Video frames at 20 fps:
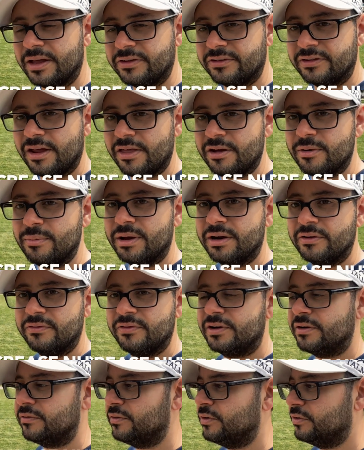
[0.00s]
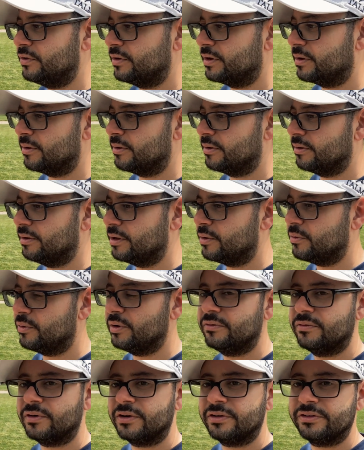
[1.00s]
another benefit of using a
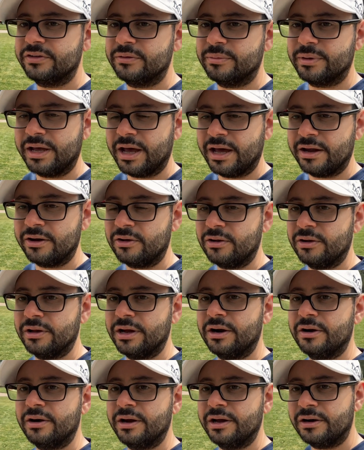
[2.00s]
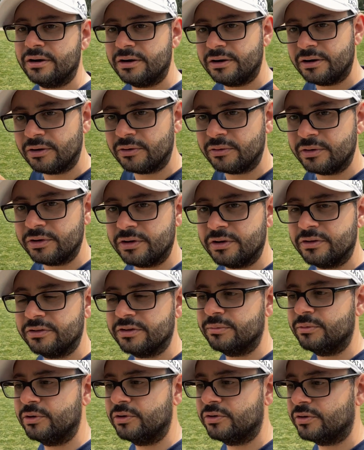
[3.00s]
liquid versus a mechanical aerator. It'll return
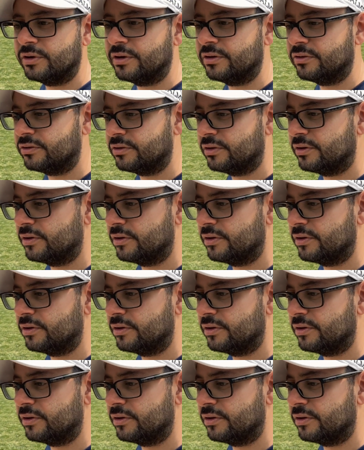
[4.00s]
some nutrients to the